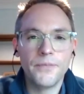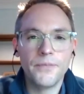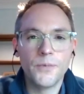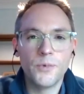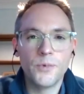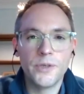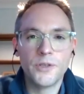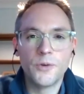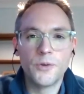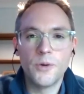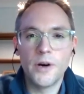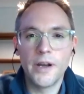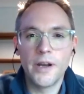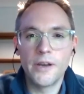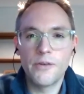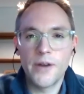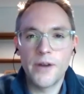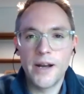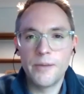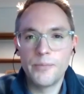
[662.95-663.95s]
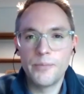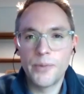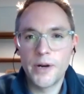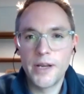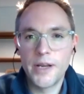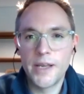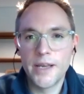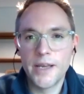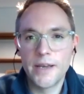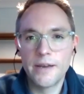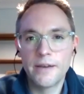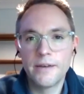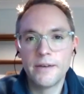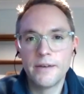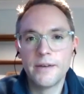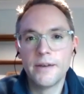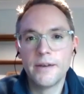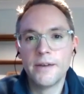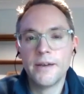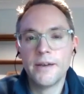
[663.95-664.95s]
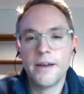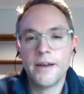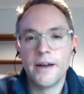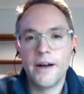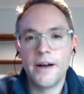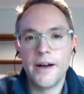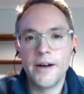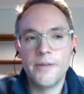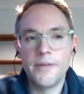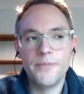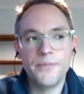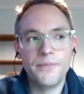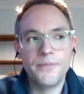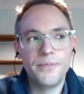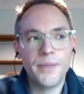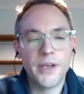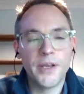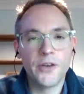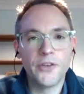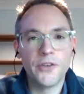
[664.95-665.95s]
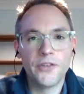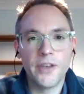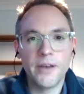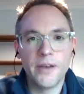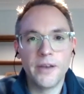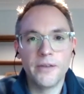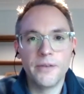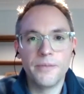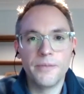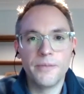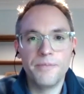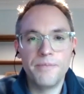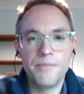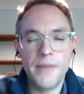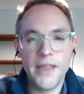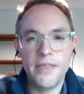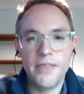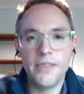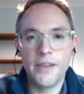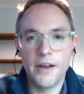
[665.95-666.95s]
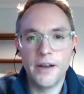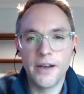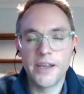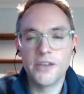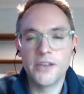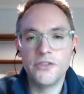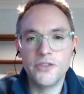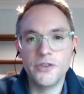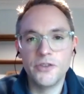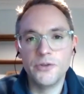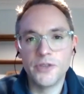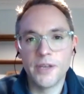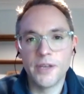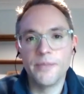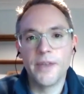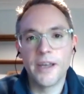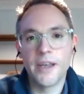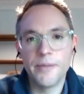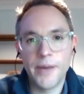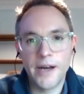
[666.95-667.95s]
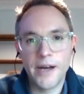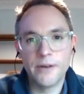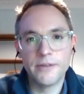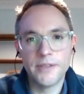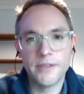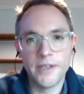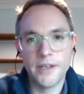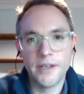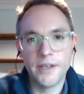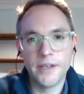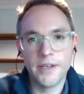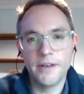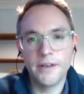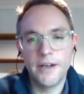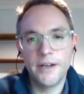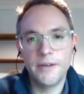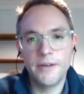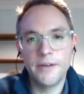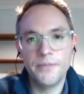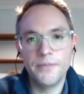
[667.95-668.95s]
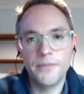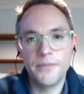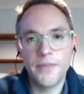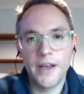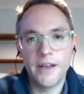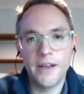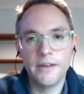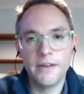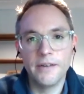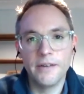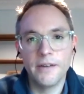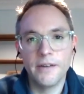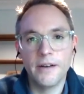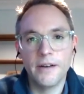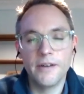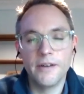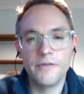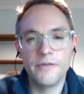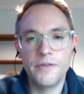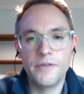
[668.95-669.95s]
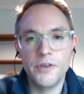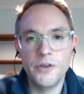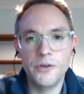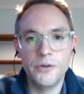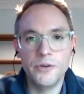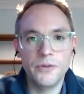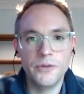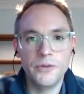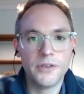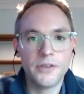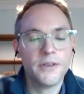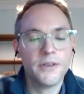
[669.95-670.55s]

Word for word: was quite groundbreaking um, because it meant that I could do something about it, um, and I viewed